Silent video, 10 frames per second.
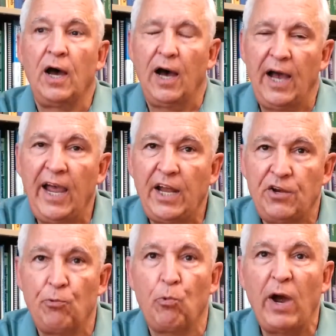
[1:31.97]
I had to
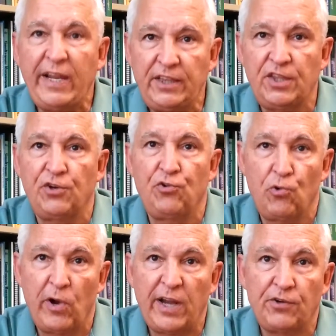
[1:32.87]
write the
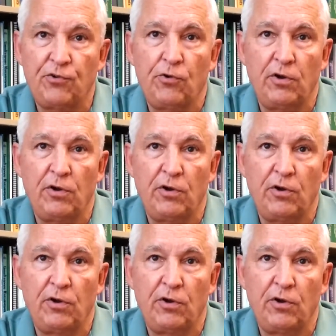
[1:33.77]
director